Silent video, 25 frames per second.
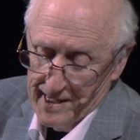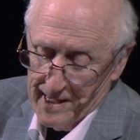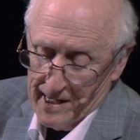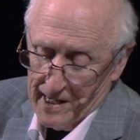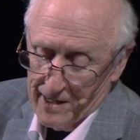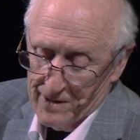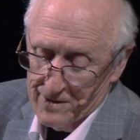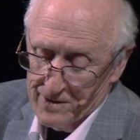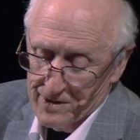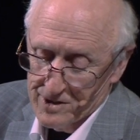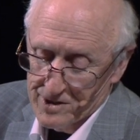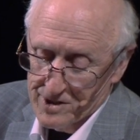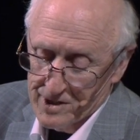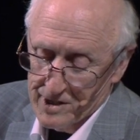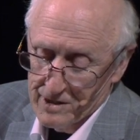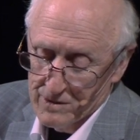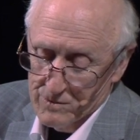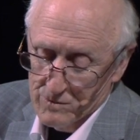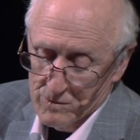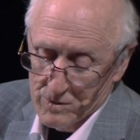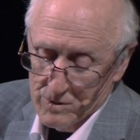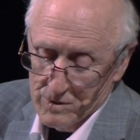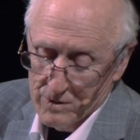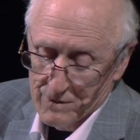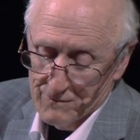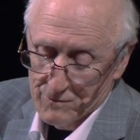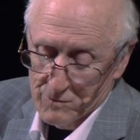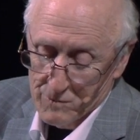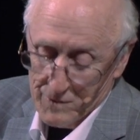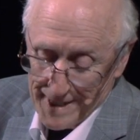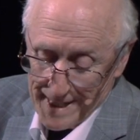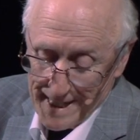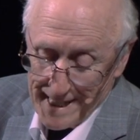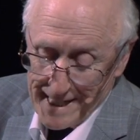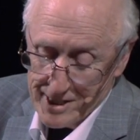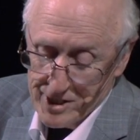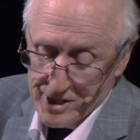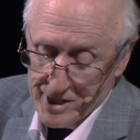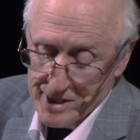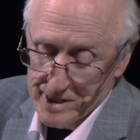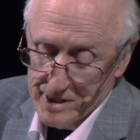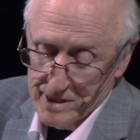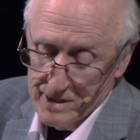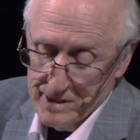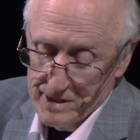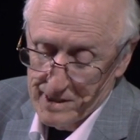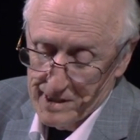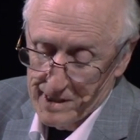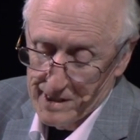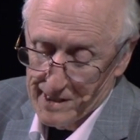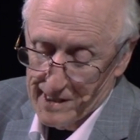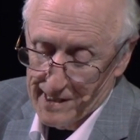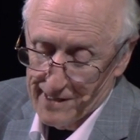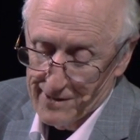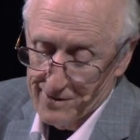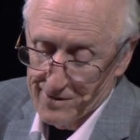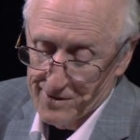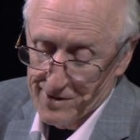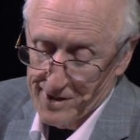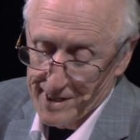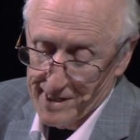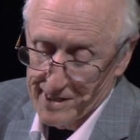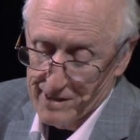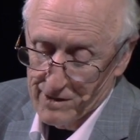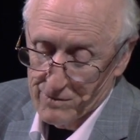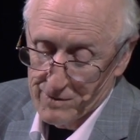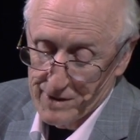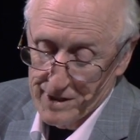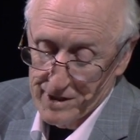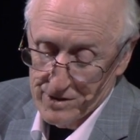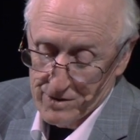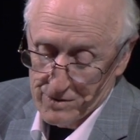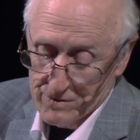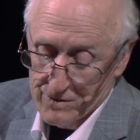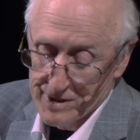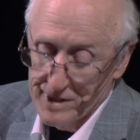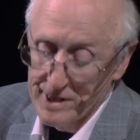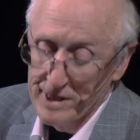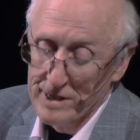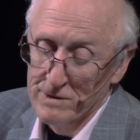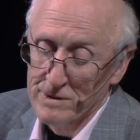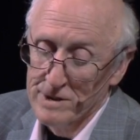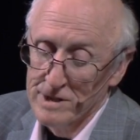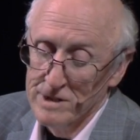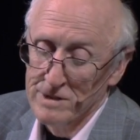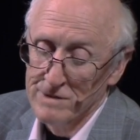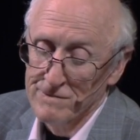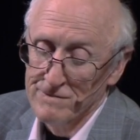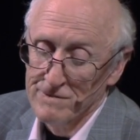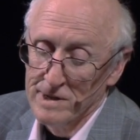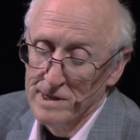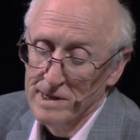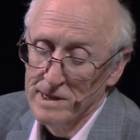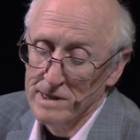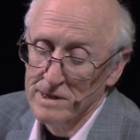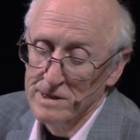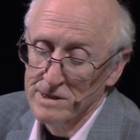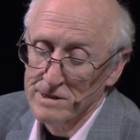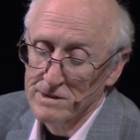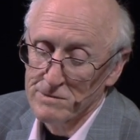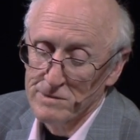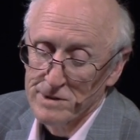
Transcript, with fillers: how do you see the role of religion in either the increase or decrease of violence?